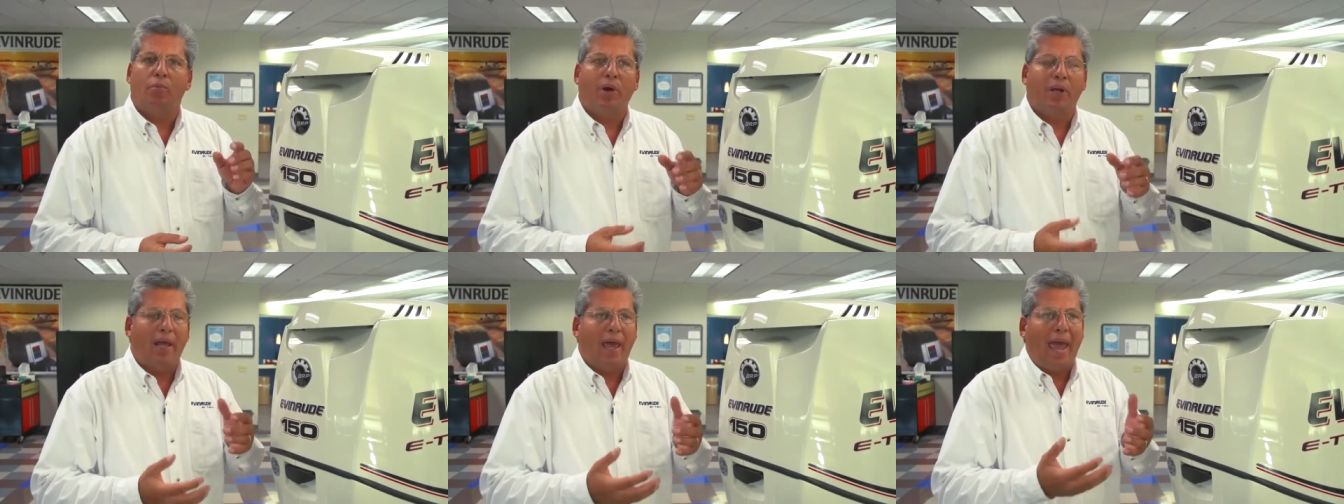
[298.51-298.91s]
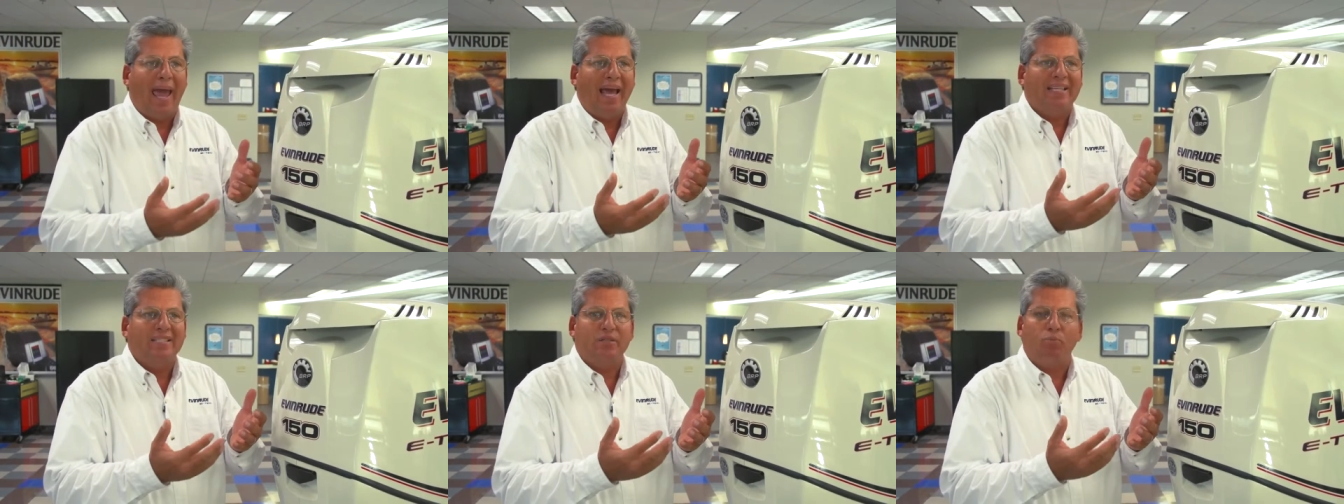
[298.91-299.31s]
But
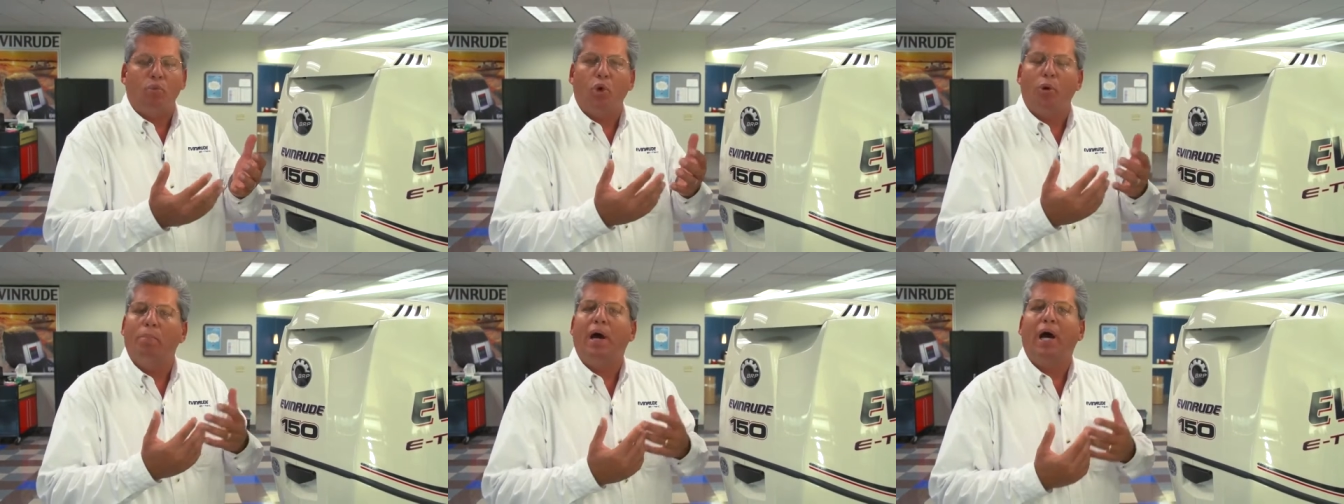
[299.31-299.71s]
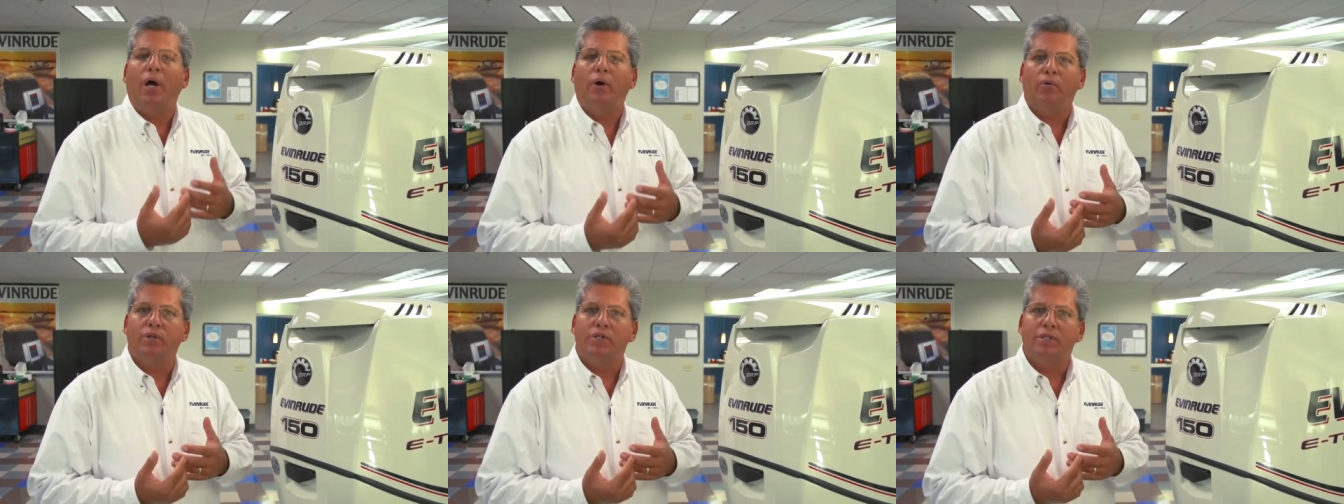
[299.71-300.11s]
as more
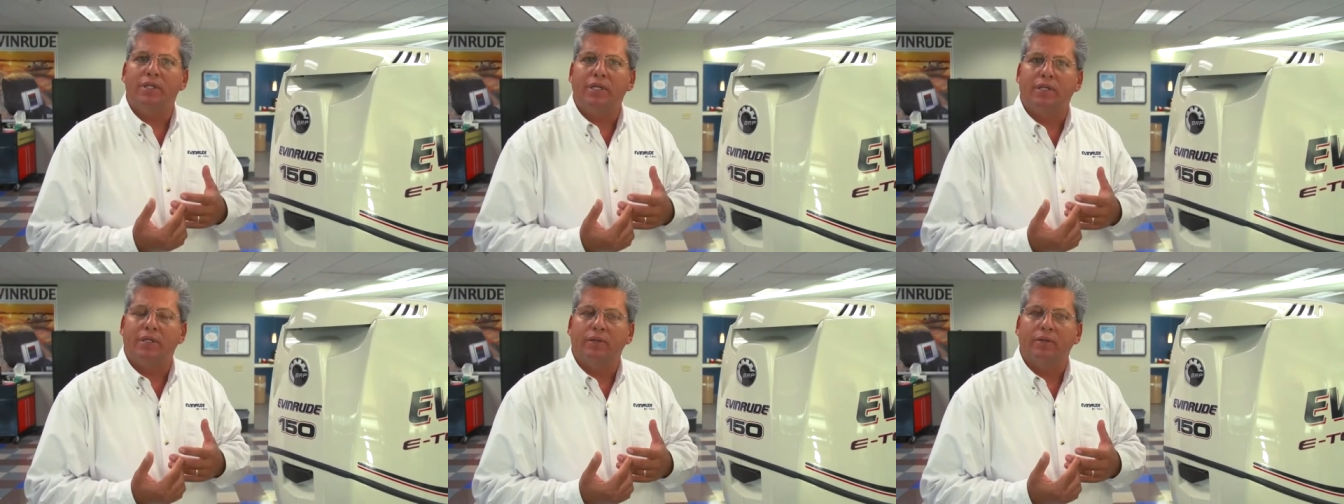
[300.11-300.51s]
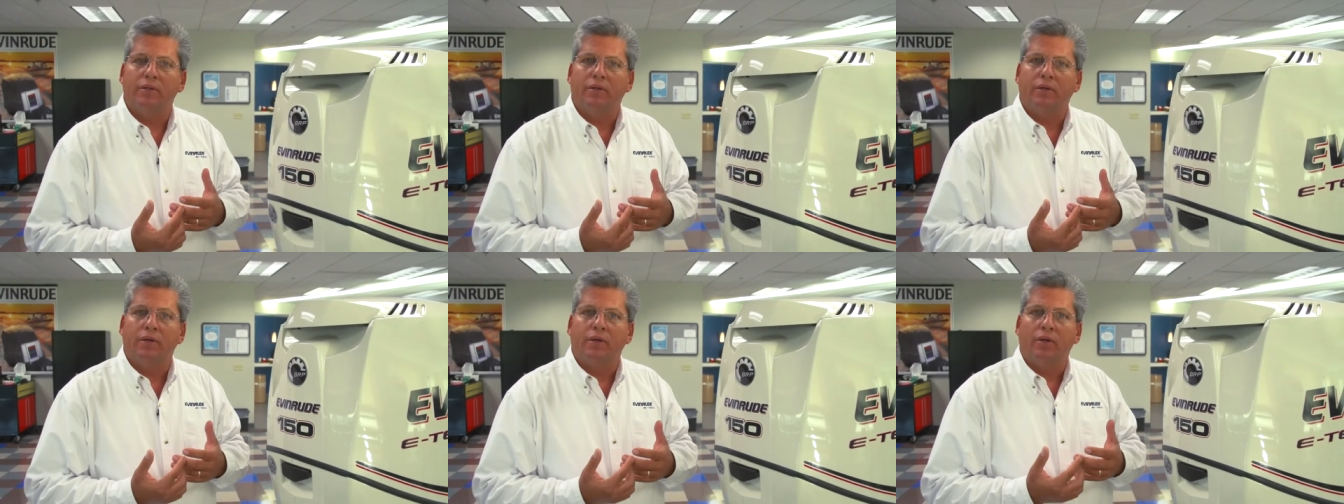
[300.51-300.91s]
power is needed,
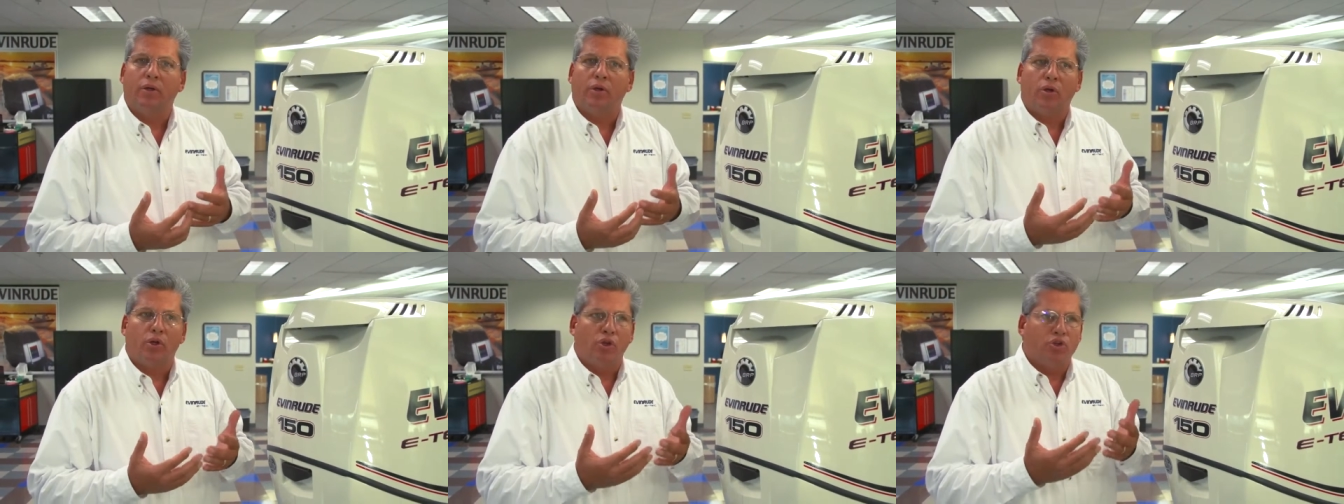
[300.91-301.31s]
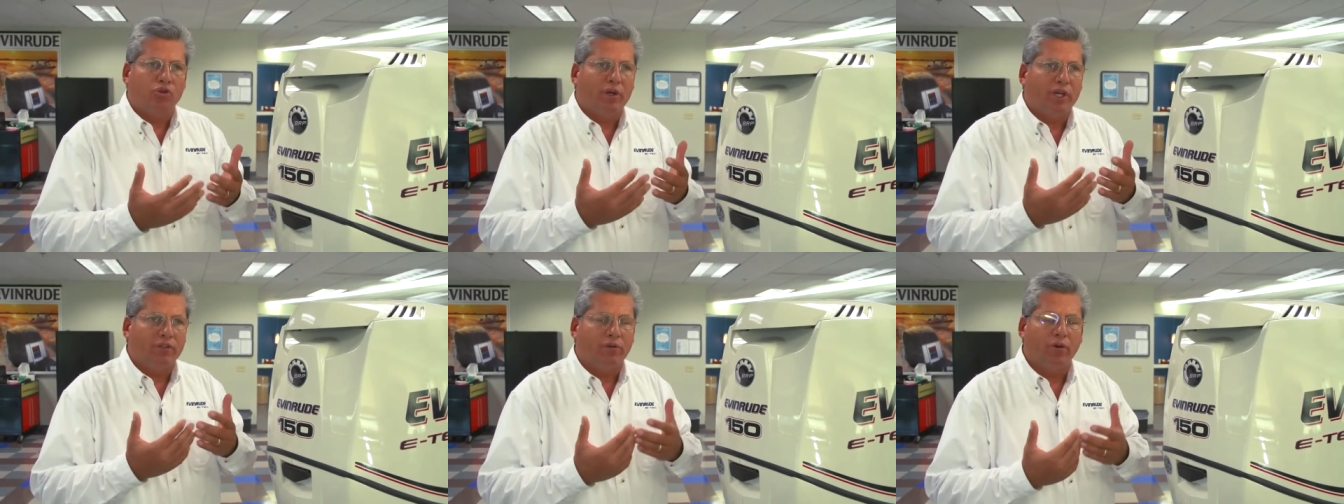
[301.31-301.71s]
you
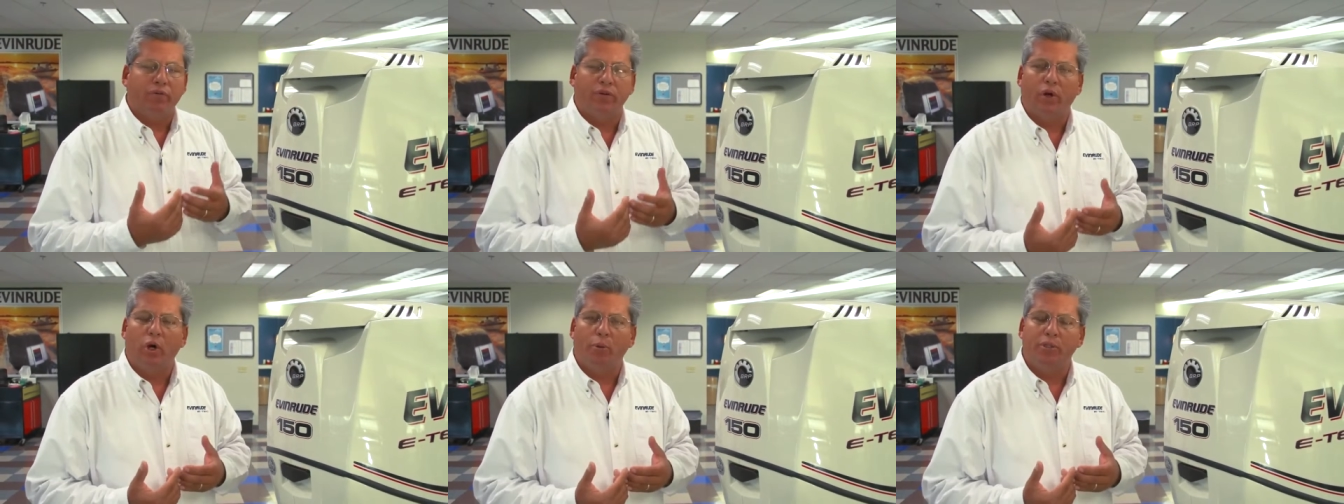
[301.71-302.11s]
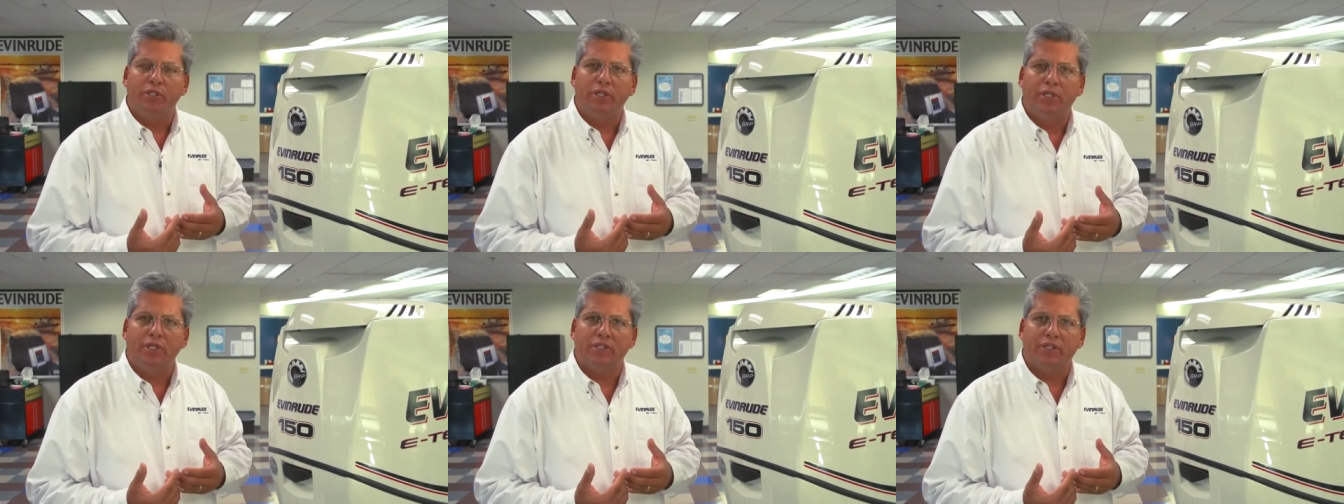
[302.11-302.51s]
transfer over to
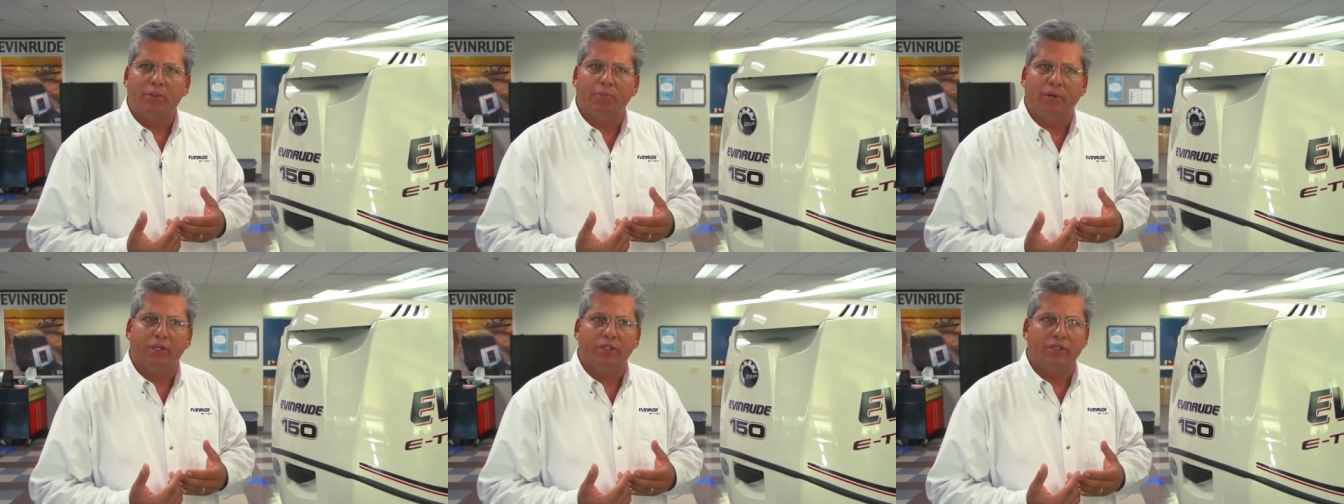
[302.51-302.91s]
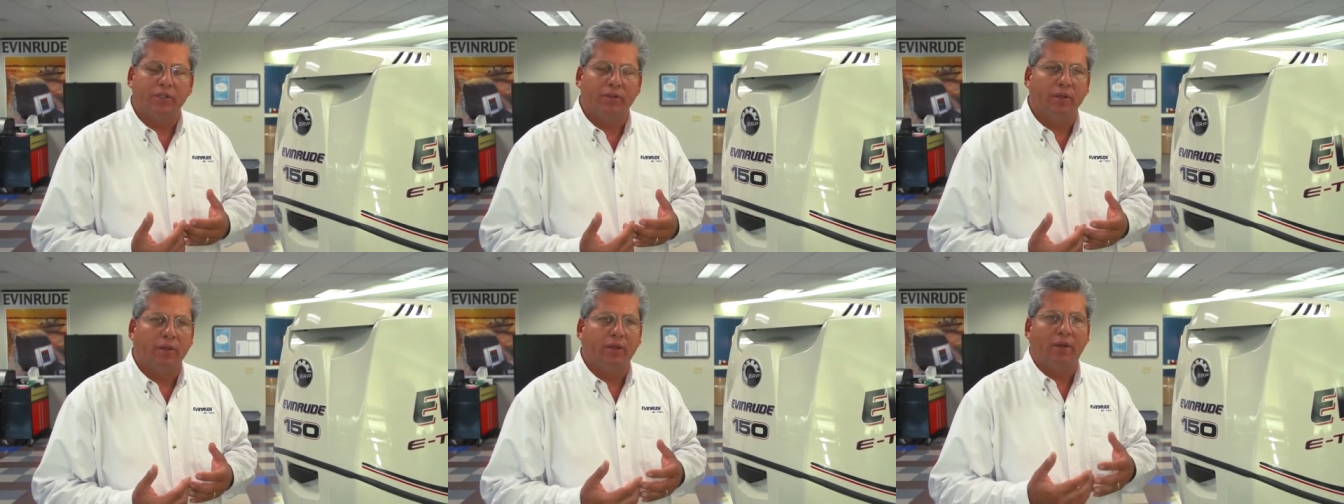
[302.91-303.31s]
homogeneous
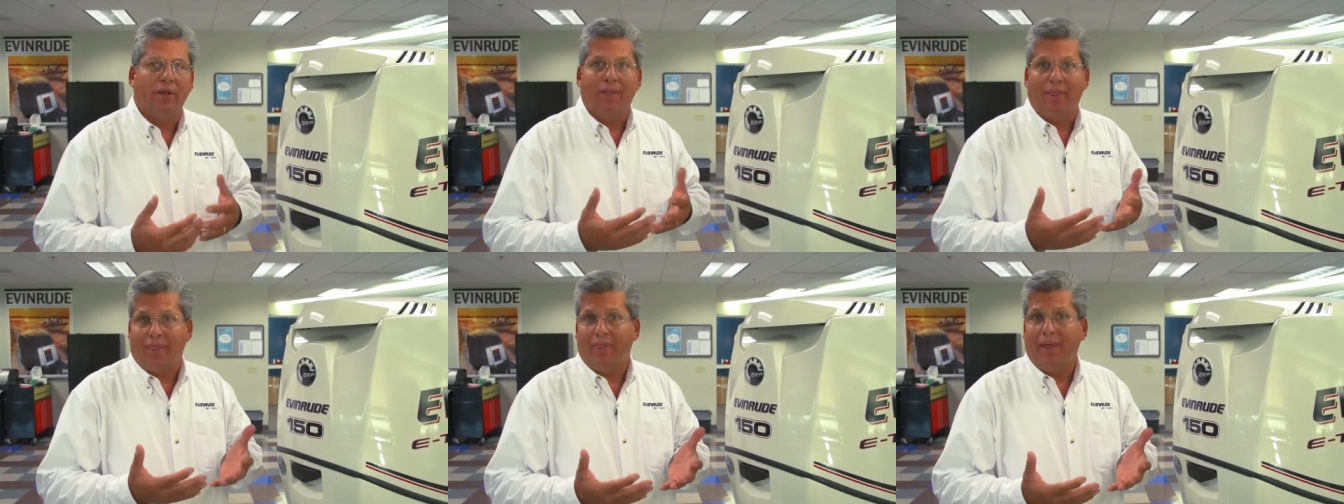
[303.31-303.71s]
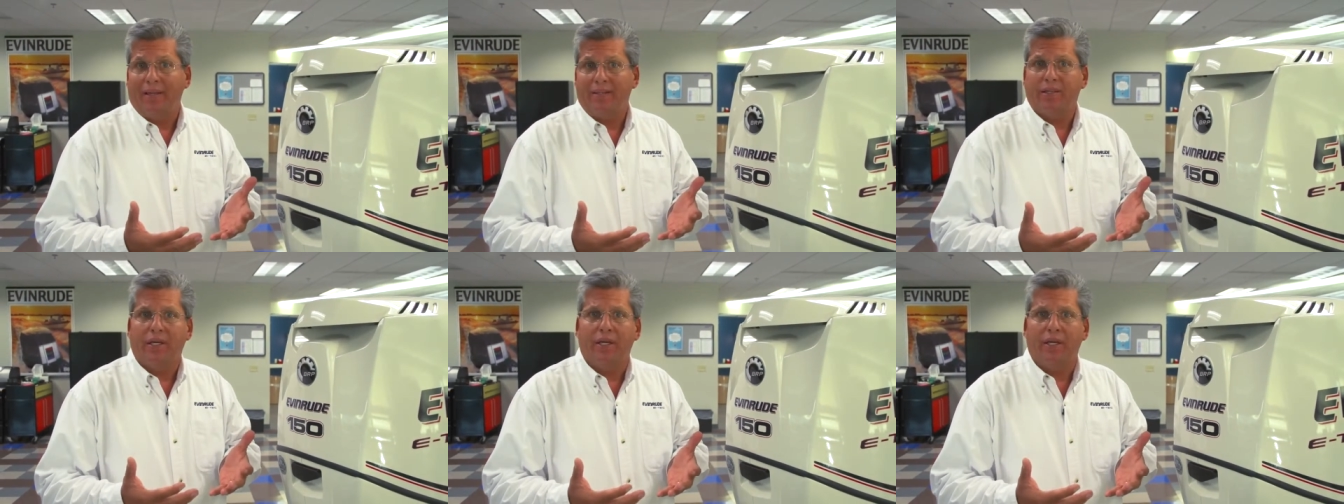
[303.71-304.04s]
combustion. That's